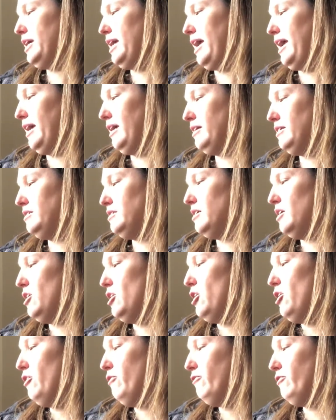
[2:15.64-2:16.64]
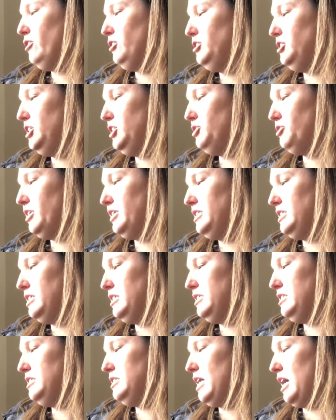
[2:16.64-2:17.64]
eggs. First, she traced a
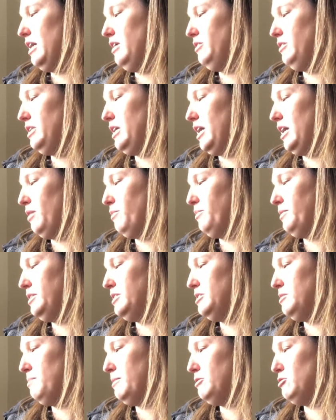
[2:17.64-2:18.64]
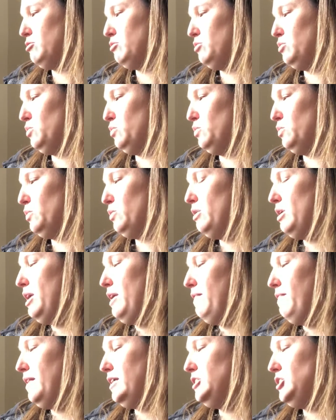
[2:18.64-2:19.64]
design on the egg with a special tool.
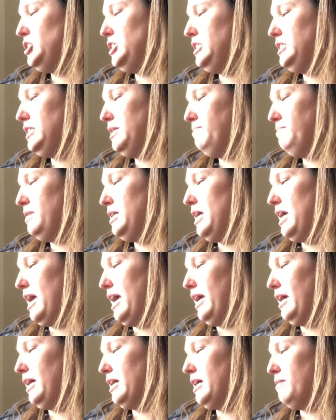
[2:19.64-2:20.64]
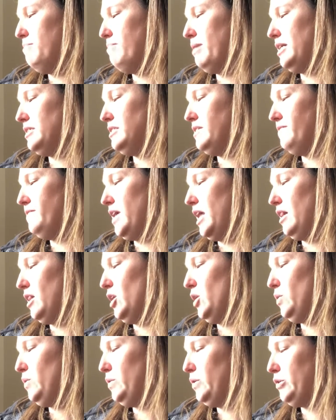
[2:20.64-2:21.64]
Then she dipped the egg in pots of
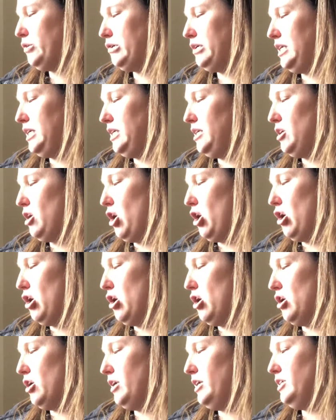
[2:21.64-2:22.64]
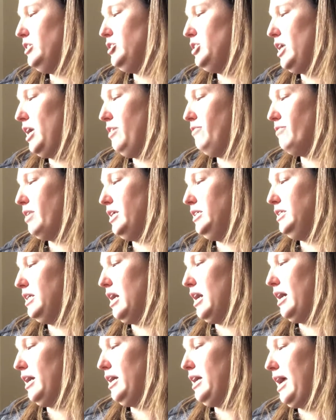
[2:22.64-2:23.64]
yellow, green, orange, and red
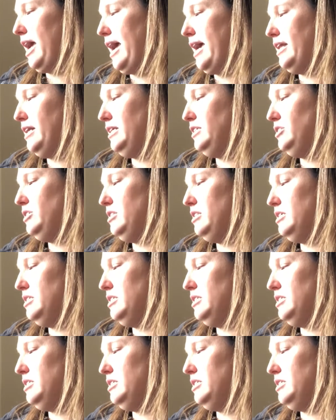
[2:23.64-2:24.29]
dye, adding to the